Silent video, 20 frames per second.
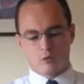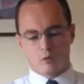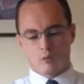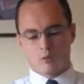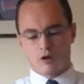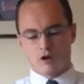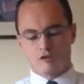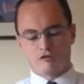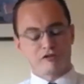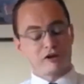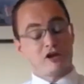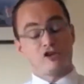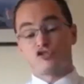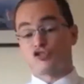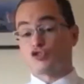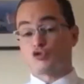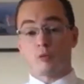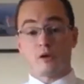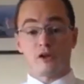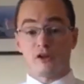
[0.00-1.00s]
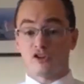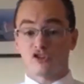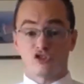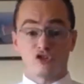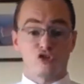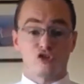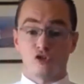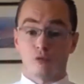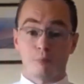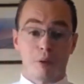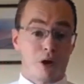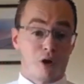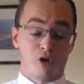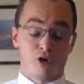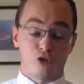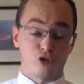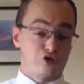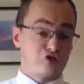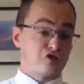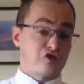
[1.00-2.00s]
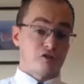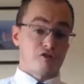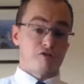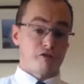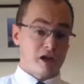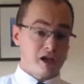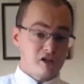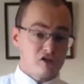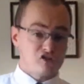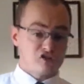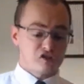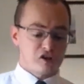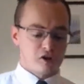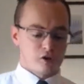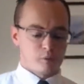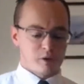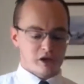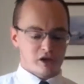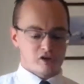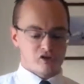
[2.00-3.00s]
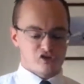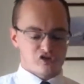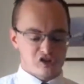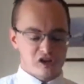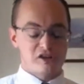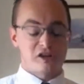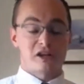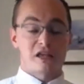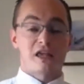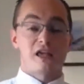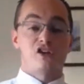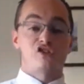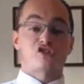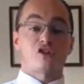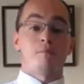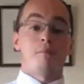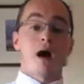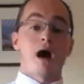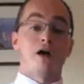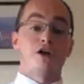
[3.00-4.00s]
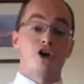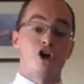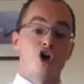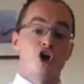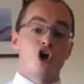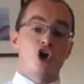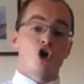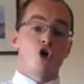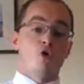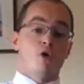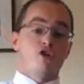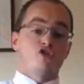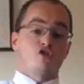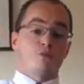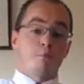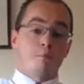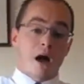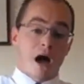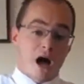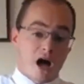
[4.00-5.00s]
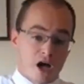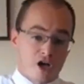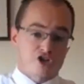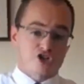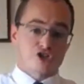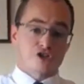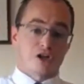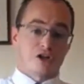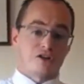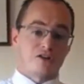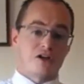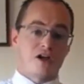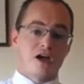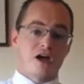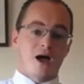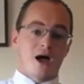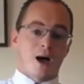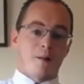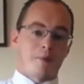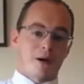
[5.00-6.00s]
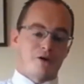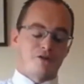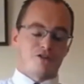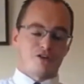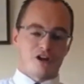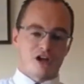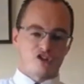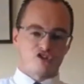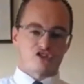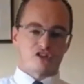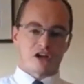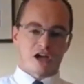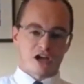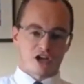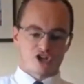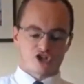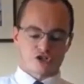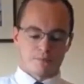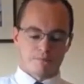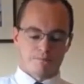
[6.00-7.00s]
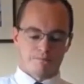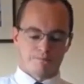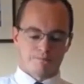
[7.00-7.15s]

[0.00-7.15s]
Well, friends, as we listen to Paul's defense here, we can see that he is a man who is passionate about the resurrection.